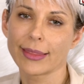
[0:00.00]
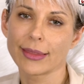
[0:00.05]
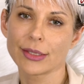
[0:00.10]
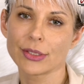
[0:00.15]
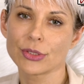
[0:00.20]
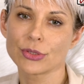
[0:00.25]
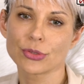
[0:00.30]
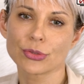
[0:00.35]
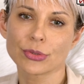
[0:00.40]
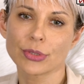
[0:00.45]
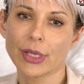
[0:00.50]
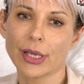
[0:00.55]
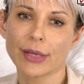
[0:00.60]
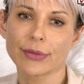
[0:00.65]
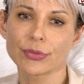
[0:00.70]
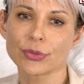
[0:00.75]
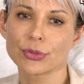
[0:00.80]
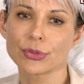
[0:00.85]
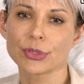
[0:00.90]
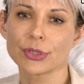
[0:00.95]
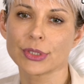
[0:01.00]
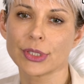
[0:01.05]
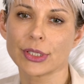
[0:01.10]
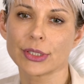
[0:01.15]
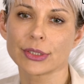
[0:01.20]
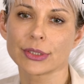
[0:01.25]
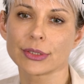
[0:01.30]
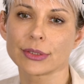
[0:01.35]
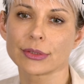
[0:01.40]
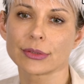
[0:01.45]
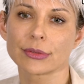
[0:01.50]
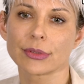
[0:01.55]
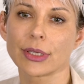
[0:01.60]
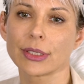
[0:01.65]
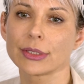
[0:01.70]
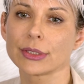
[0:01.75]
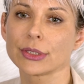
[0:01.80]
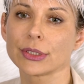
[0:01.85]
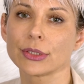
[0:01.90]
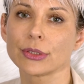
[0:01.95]
then you don't have to start it
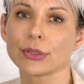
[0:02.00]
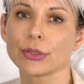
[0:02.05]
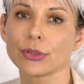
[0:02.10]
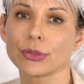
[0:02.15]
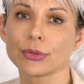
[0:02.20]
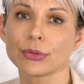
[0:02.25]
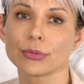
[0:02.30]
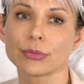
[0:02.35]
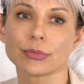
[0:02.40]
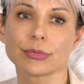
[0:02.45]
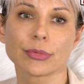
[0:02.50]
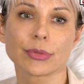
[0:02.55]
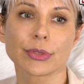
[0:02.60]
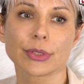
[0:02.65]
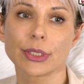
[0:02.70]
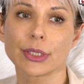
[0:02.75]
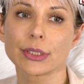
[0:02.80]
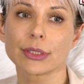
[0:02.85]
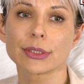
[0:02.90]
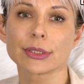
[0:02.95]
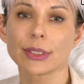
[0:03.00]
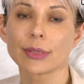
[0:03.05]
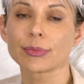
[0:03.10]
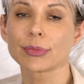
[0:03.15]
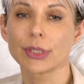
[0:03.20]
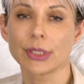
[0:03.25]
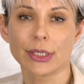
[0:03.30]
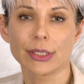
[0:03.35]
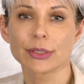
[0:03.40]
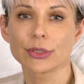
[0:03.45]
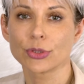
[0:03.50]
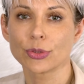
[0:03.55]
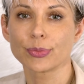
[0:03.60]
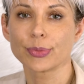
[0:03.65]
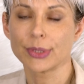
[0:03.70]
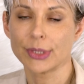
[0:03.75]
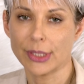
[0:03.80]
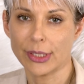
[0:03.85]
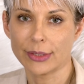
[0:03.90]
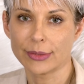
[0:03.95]
until you think something has to
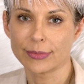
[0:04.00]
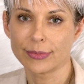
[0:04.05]
be done.